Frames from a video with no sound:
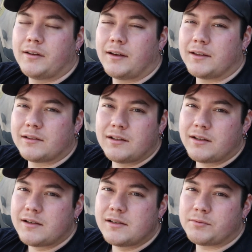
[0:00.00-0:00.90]
And the
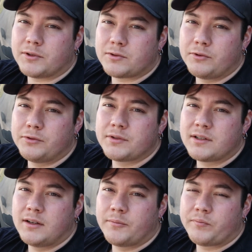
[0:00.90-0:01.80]
thing is, with tools,
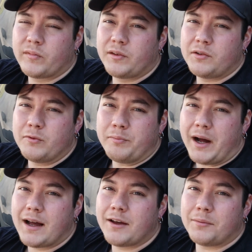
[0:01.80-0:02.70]
you
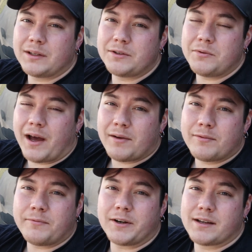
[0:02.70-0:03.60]
buy them and then you have
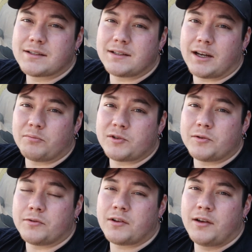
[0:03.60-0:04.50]
them for next time
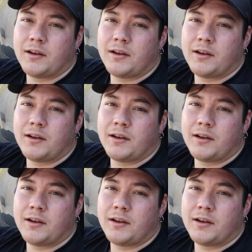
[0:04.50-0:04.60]
too.